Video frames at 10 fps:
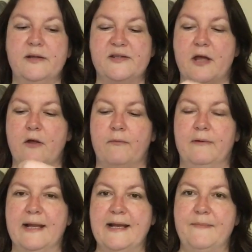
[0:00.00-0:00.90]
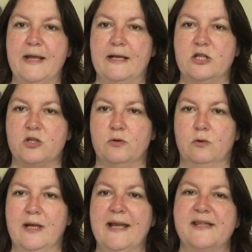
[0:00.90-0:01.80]
So, Lily Pilly
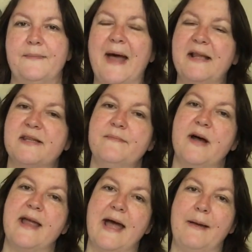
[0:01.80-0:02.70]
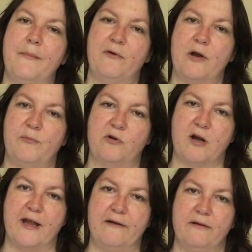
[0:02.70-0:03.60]
shawl. It's a pattern by Amber
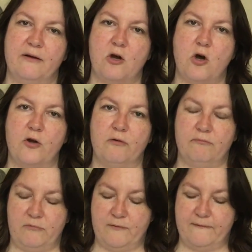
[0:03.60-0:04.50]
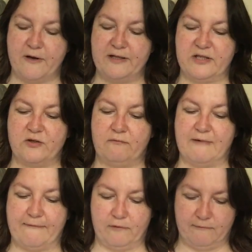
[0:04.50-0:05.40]
O'Brien. you'll find it on
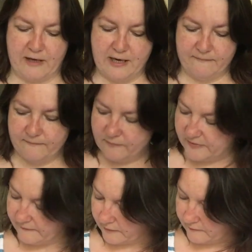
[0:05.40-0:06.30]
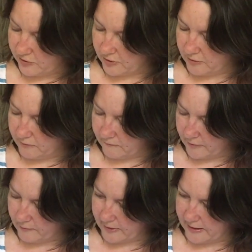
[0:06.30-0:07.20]
Ravelry, so I can show you the
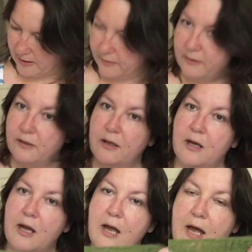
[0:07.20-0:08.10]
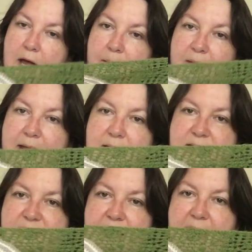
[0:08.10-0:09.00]
right way.
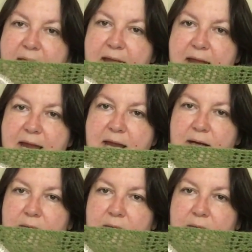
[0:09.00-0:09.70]
It's a